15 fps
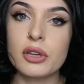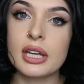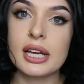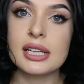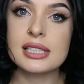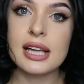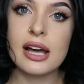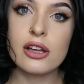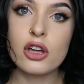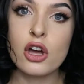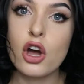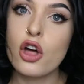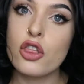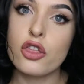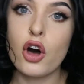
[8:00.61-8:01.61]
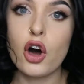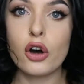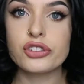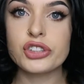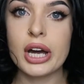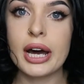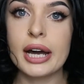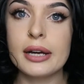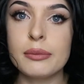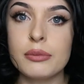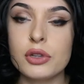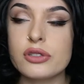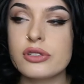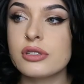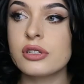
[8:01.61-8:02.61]
that gets like the odd item
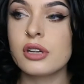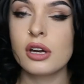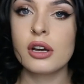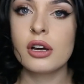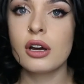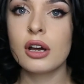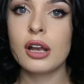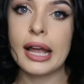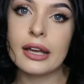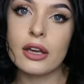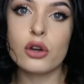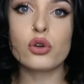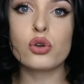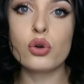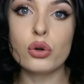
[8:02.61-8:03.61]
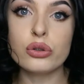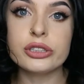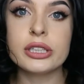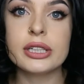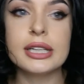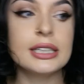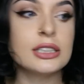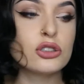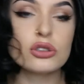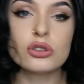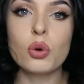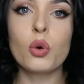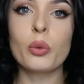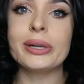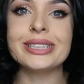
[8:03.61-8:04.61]
that's like good. It's just
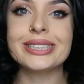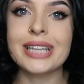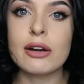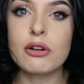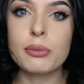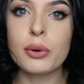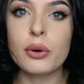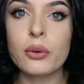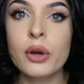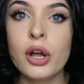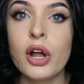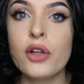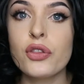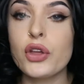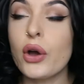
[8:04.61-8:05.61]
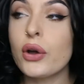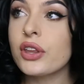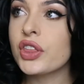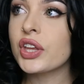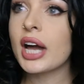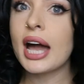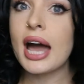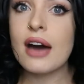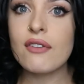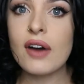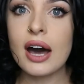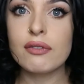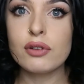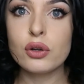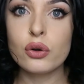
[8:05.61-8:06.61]
always terrible. The only thing I ever
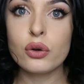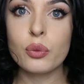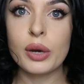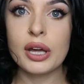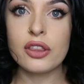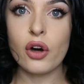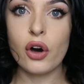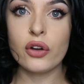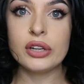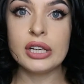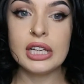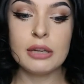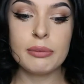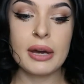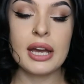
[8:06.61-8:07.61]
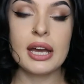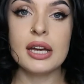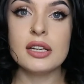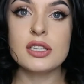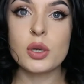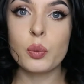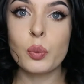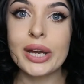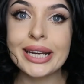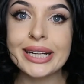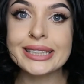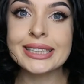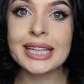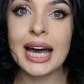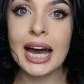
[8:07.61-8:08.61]
have luck with on eBay is
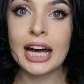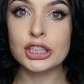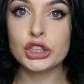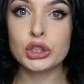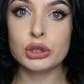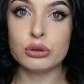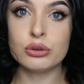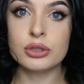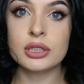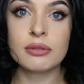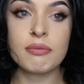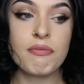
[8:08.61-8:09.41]
wigs and shoes